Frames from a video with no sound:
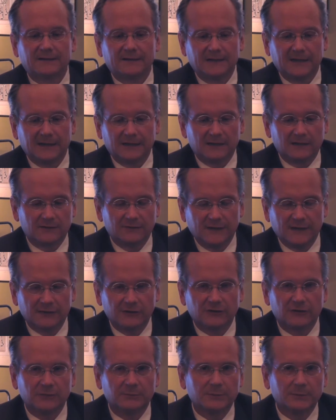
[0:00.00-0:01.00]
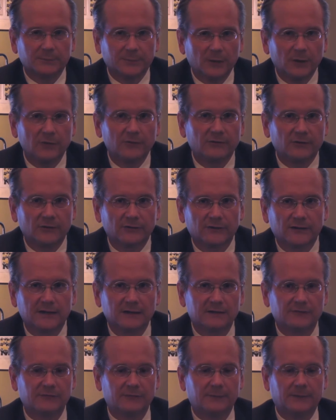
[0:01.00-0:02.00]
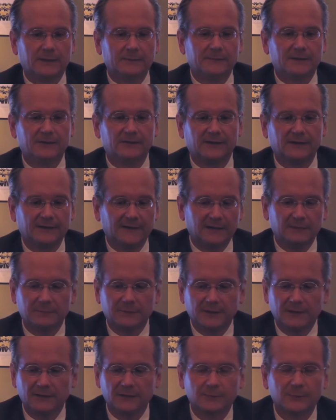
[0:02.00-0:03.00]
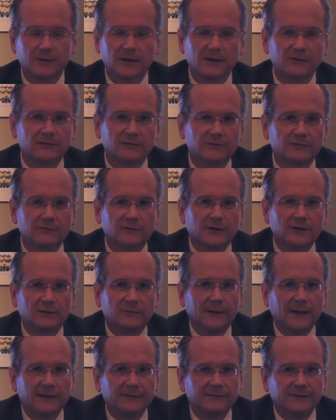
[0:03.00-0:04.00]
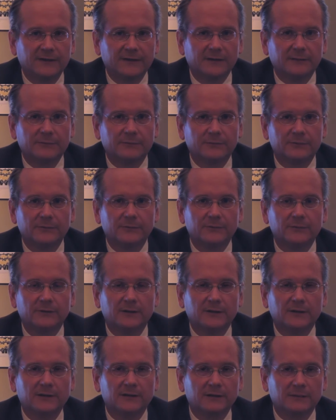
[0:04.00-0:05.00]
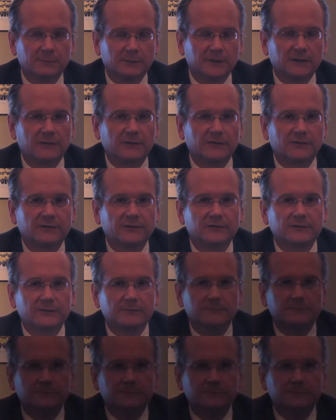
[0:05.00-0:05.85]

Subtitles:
to get a convention to propose those kinds of amendments, and then begin the process of trying to ratify them through the political system.